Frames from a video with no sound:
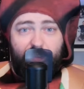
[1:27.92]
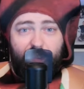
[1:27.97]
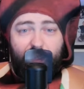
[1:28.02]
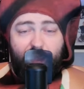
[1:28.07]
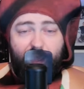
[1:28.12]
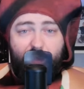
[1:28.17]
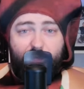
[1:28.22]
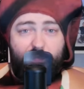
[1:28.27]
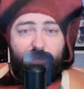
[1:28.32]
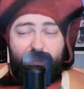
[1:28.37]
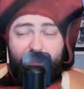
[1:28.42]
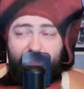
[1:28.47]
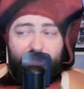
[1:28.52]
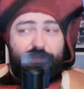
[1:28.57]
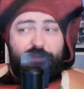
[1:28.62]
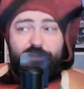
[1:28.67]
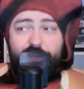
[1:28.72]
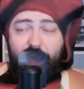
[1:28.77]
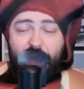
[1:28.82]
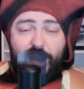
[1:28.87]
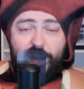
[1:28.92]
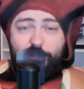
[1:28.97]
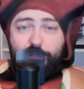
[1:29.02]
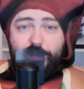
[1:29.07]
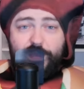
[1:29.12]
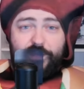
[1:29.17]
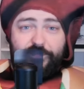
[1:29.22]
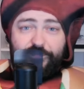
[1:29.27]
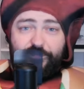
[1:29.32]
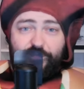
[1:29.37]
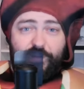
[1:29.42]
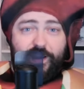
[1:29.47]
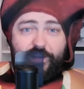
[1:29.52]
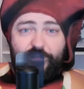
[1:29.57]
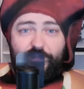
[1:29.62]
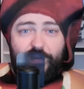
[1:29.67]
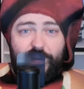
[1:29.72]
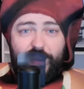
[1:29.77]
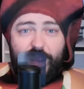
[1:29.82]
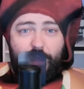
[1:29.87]
I mean, there's got to be
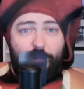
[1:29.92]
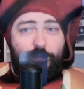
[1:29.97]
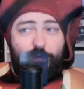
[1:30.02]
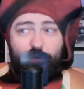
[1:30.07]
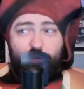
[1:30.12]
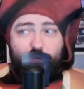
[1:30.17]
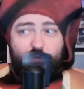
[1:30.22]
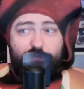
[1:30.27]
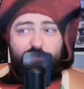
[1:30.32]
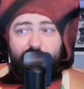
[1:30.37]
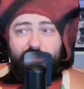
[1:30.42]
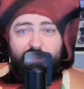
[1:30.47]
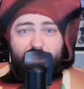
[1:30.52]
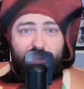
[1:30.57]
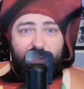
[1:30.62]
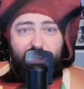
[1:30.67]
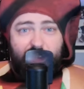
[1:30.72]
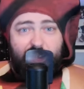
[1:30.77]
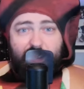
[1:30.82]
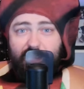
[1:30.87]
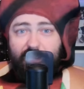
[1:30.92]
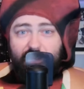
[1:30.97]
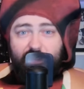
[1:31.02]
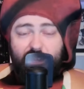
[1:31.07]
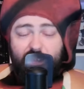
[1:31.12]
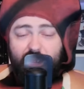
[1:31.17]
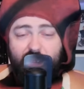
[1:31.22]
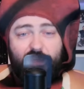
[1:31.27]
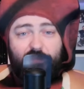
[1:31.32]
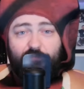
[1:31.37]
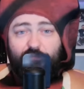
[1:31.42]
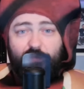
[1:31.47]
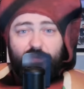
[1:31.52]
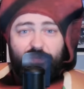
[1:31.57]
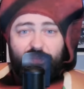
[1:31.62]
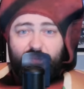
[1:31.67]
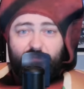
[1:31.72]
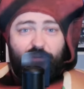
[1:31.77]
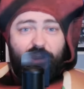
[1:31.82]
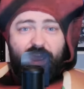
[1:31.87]
forever chemicals in,
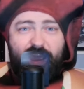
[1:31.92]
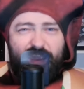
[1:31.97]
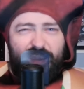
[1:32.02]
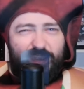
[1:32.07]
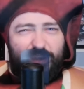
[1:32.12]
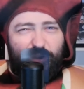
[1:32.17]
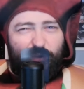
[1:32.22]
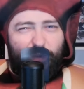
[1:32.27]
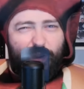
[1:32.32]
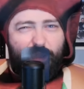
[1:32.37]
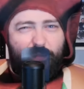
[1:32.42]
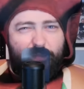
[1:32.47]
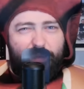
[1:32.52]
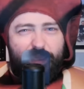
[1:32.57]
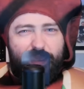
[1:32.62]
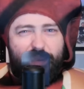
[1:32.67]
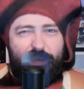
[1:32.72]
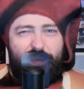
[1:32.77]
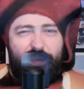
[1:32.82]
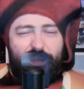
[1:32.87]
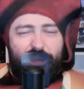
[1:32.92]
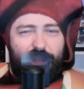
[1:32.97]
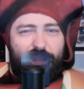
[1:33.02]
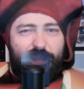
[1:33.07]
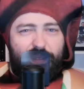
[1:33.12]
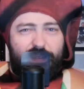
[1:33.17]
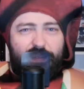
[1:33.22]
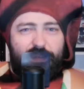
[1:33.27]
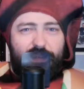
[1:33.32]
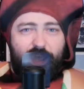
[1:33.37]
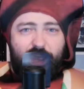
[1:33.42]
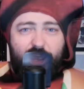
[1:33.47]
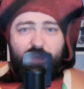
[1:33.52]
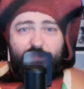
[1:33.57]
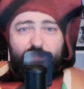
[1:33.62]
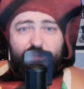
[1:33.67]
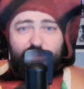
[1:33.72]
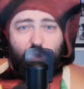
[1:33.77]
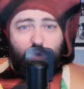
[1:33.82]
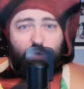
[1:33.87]
in, right? You know what I mean? Like if
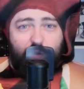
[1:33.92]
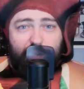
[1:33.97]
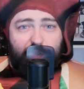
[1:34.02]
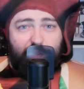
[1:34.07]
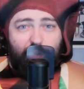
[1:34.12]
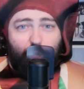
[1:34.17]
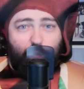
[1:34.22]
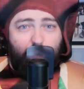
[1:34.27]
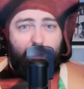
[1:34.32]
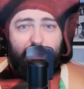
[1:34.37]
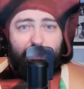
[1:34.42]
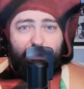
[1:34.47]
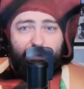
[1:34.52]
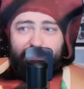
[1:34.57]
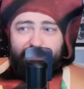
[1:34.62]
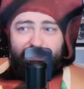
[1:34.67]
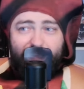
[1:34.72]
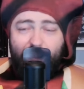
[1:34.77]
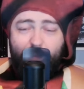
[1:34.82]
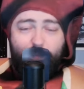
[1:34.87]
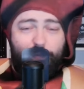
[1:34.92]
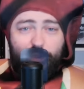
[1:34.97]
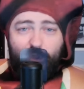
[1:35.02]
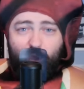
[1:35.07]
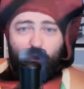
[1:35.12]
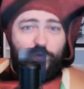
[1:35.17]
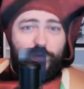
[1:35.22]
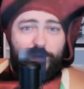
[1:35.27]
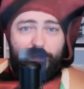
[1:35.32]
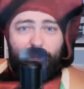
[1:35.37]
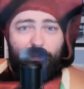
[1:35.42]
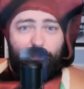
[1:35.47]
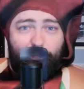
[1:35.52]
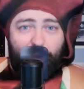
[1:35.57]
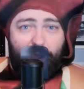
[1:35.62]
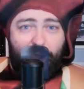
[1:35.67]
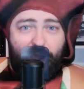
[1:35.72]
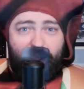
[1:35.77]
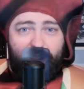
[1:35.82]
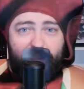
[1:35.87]
it's going in the wiener, it's got to be going in the
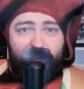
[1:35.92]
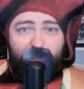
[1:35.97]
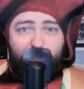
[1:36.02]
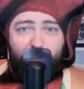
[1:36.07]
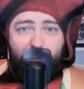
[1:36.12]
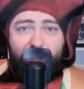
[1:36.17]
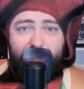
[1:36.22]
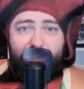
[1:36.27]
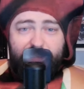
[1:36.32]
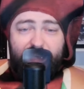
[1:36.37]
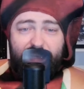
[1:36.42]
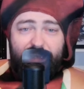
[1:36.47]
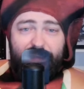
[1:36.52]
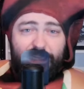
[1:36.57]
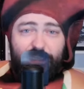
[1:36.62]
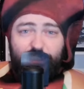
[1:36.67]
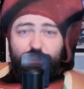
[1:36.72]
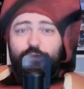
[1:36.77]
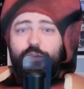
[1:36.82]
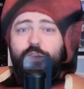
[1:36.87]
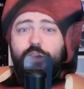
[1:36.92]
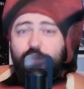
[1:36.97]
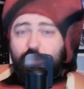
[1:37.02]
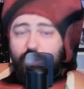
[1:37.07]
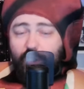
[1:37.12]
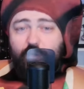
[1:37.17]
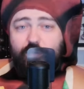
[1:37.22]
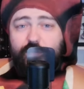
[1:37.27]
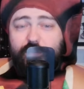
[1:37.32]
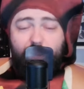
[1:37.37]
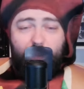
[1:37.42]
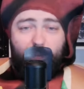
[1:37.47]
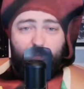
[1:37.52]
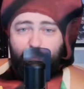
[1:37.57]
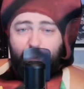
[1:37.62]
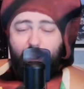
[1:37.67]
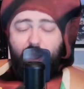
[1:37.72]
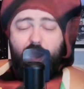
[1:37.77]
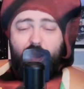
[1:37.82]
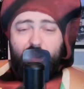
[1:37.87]
box because it literally goes in the
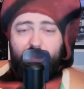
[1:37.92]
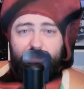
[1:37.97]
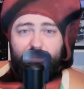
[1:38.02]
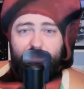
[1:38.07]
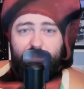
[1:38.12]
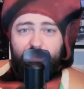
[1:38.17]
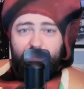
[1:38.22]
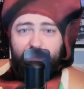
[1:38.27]
box.